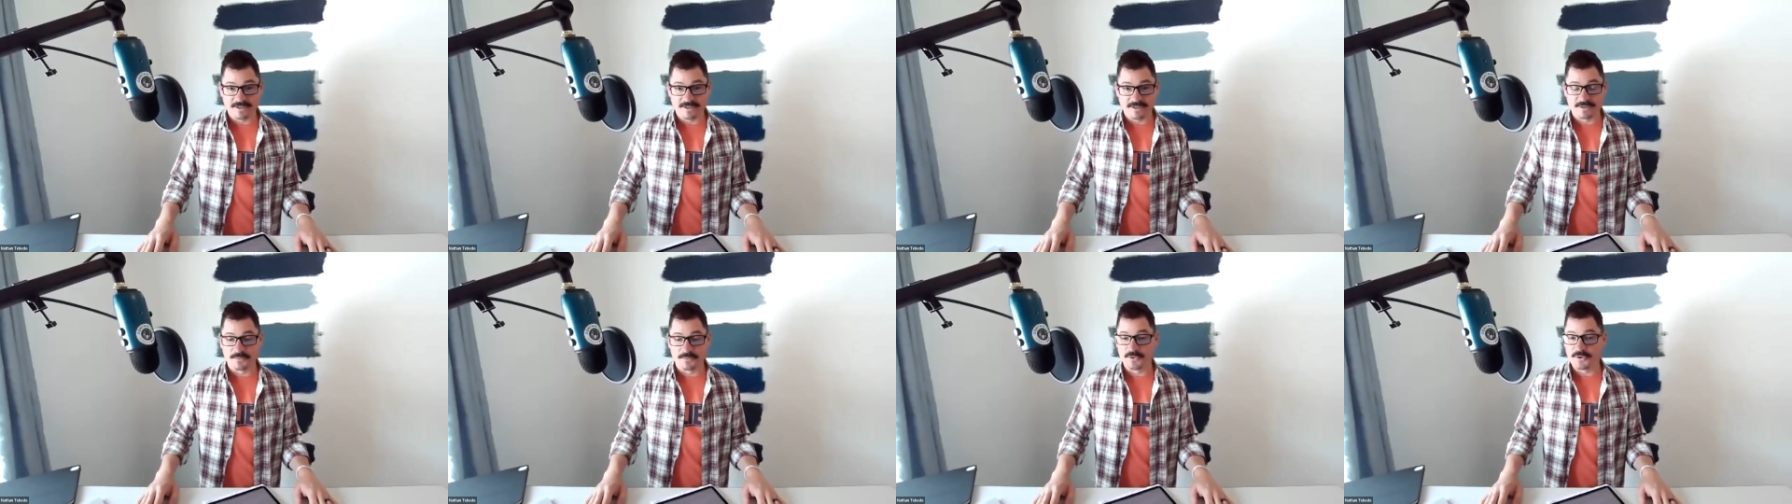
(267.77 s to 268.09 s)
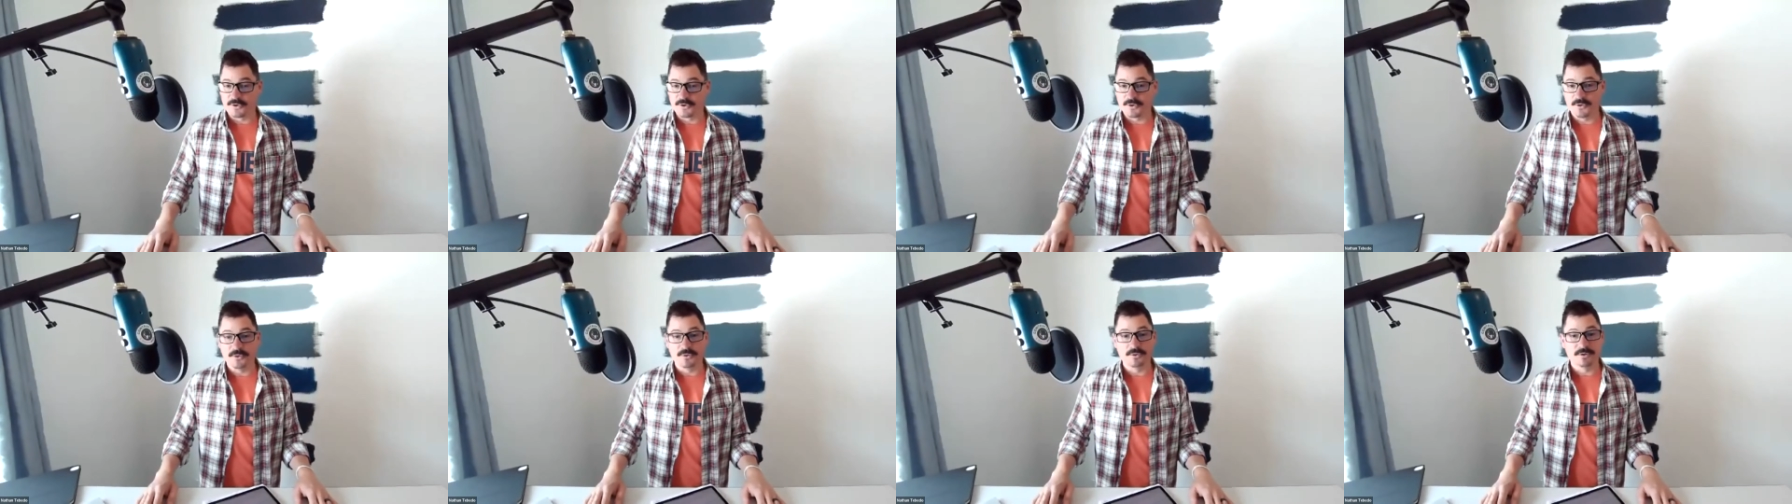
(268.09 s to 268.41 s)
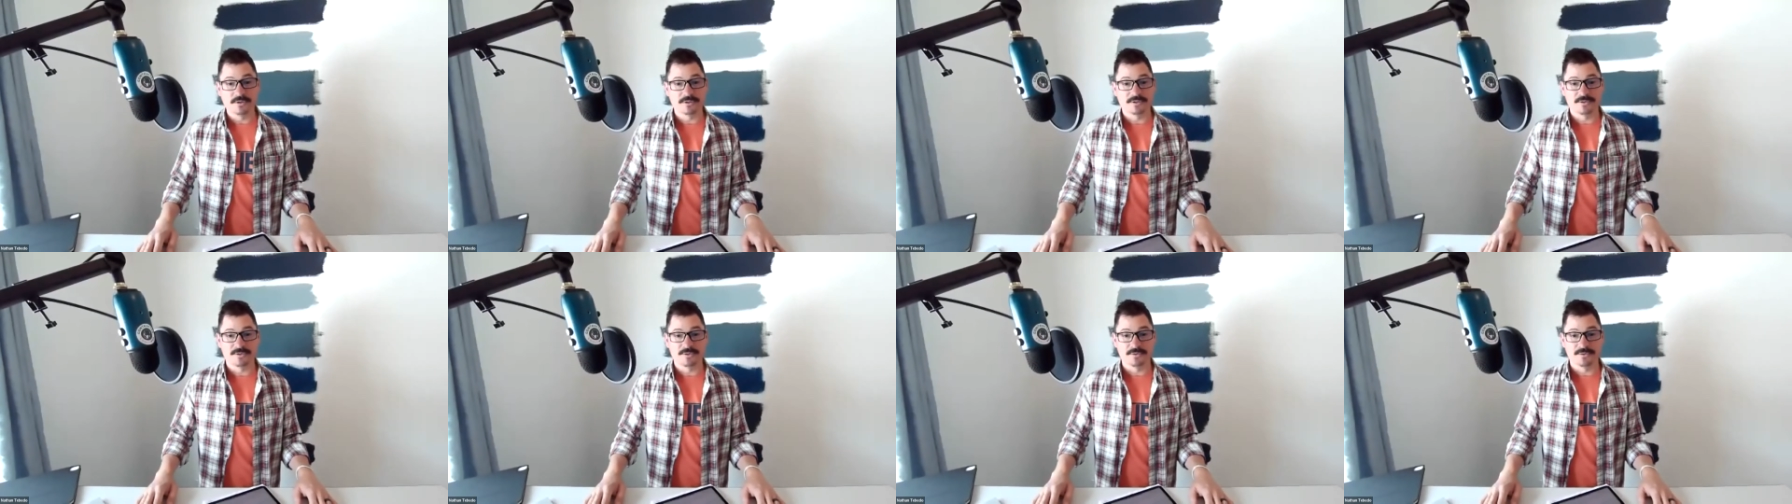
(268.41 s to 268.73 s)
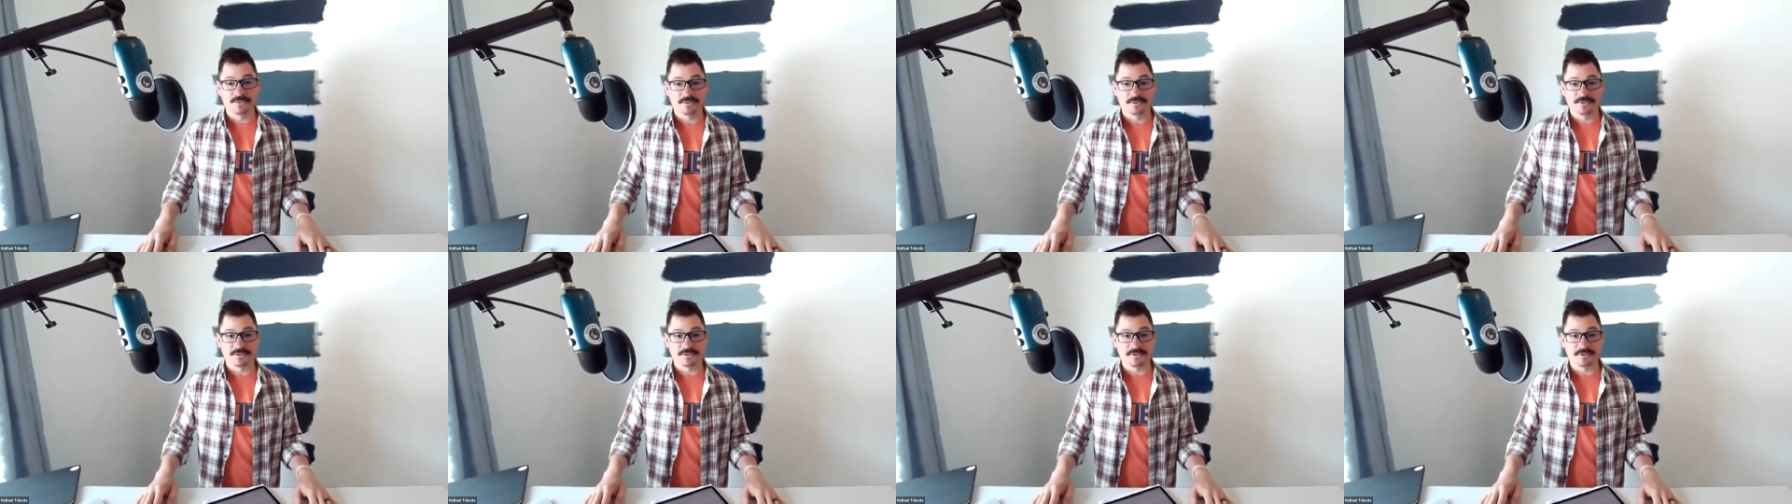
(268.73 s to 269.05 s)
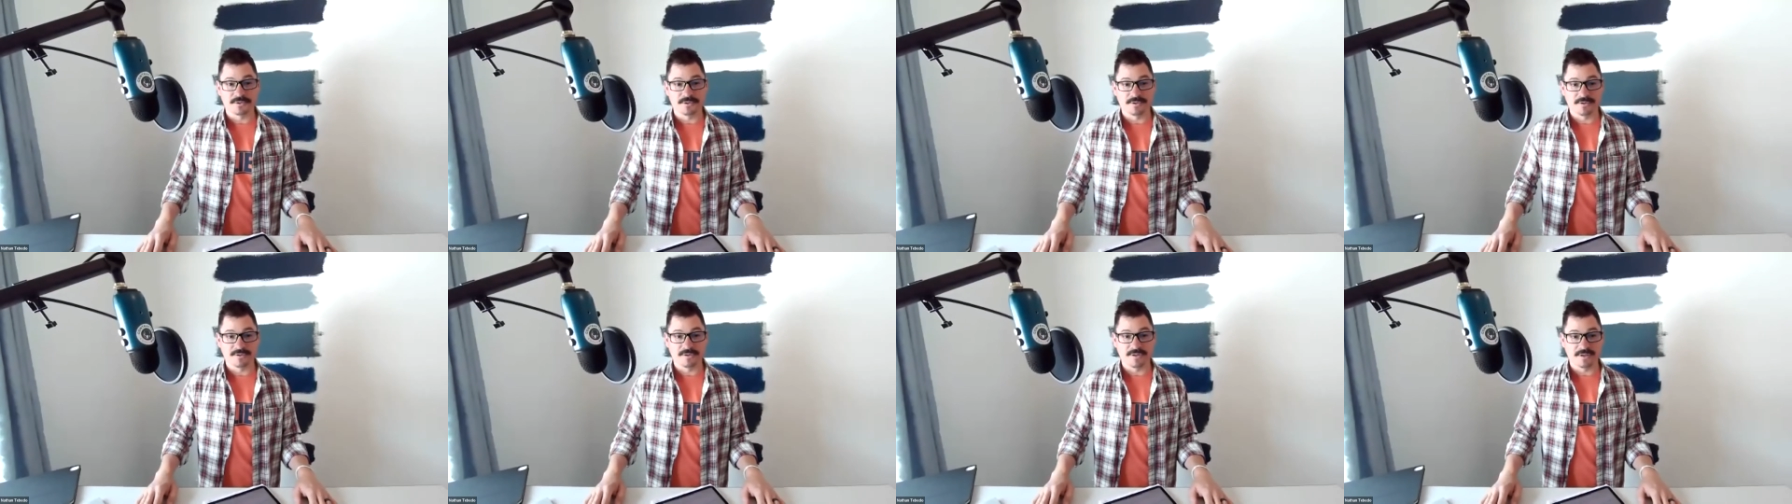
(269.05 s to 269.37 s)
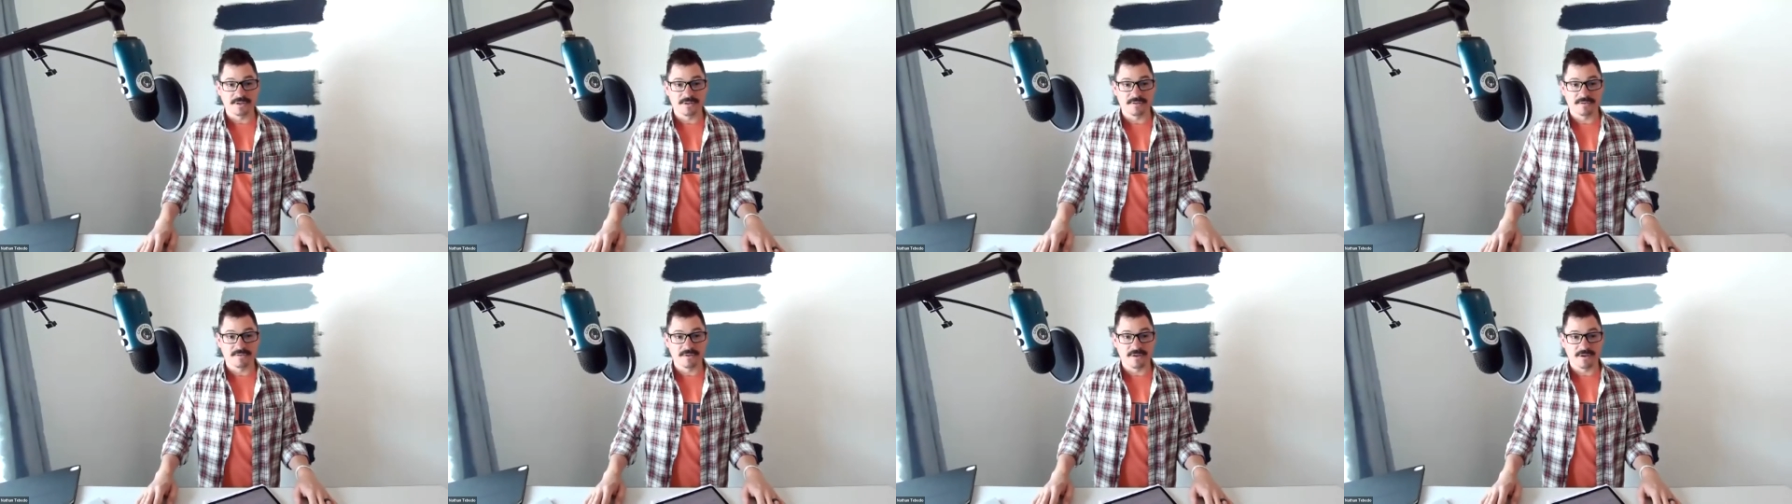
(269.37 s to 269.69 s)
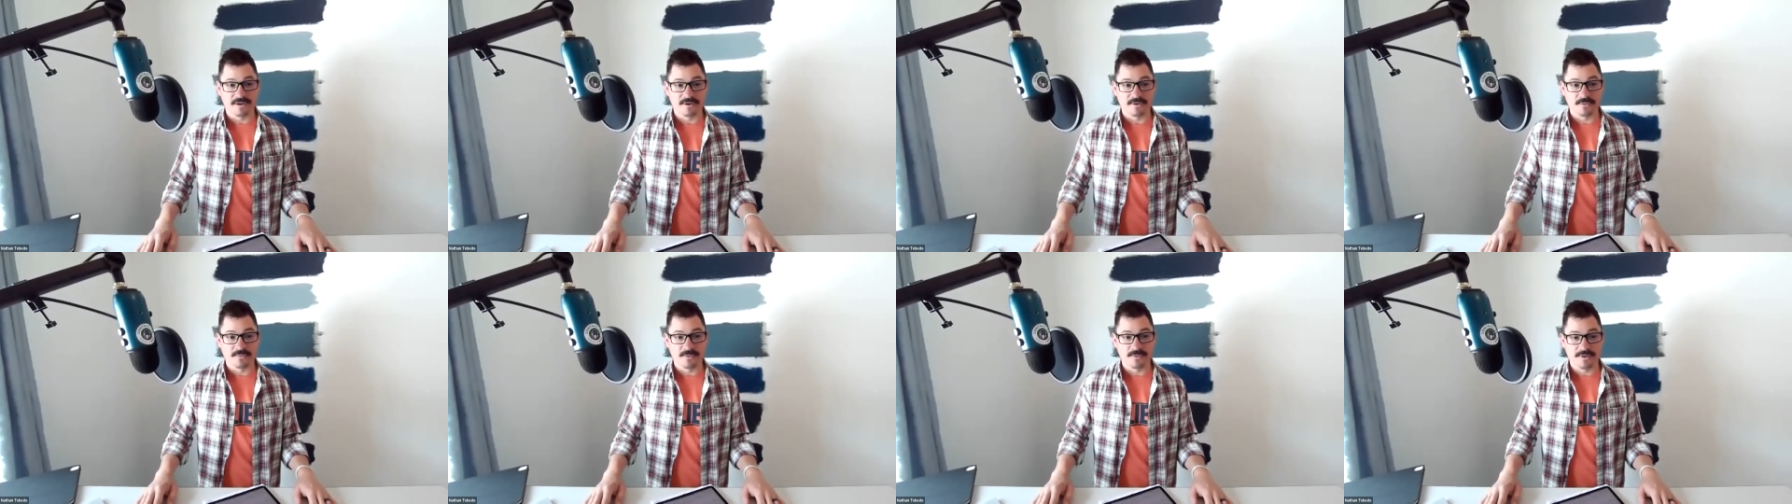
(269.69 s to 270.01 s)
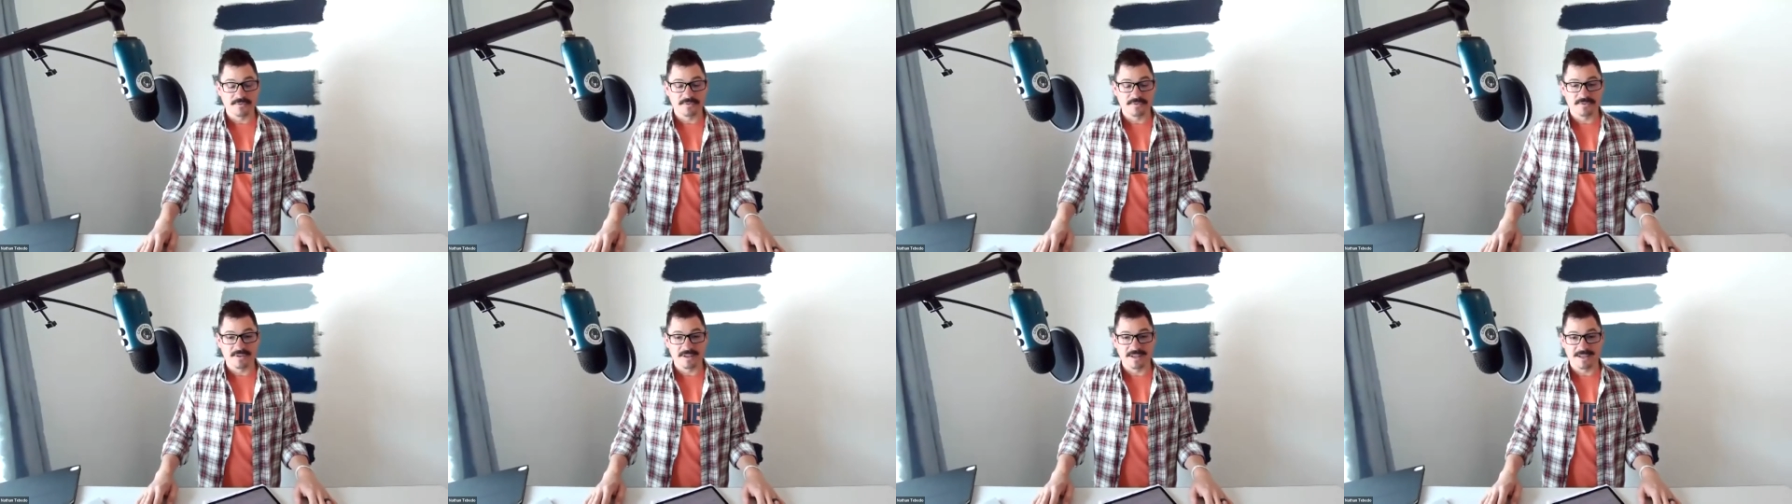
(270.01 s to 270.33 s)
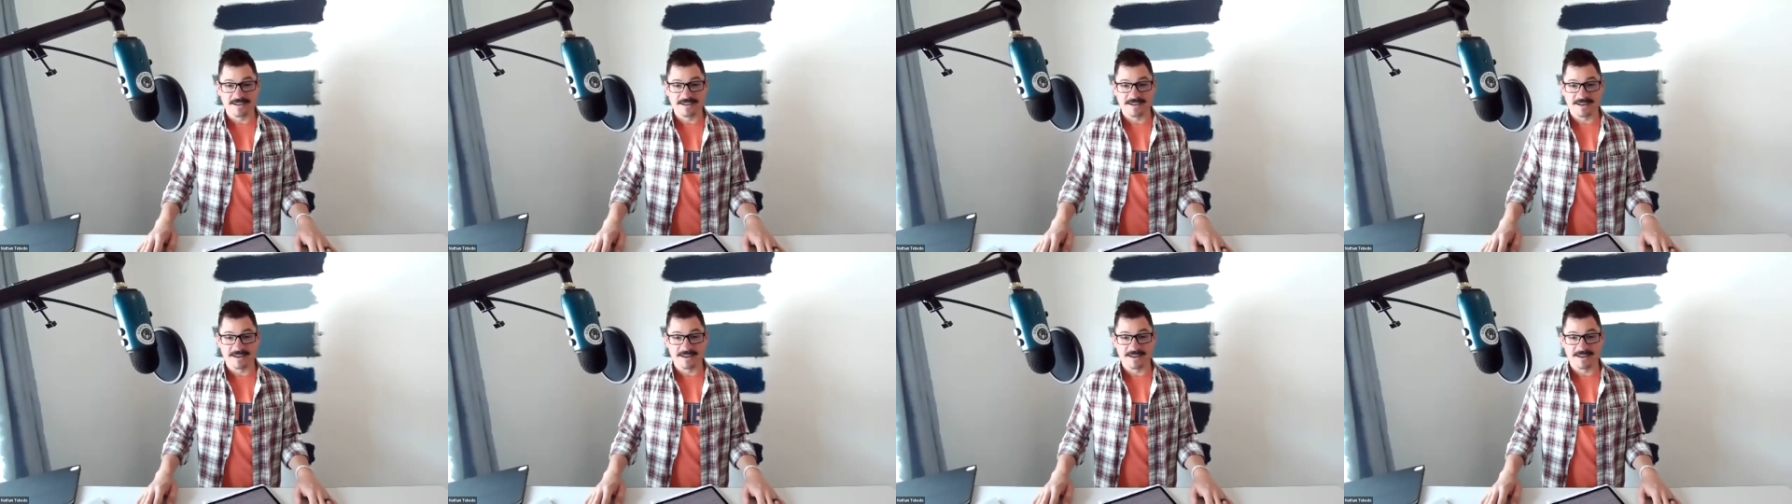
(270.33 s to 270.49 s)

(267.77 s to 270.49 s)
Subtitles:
some of the coolest tools that we've seen.